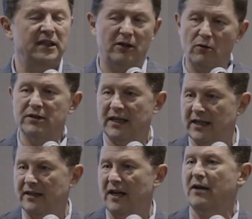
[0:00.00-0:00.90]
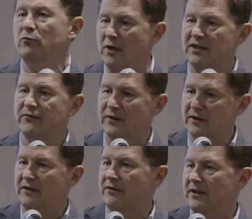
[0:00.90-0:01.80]
He goes ahead and runs for
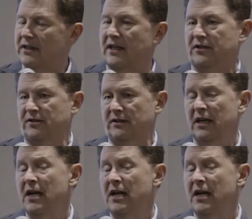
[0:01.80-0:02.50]
another election.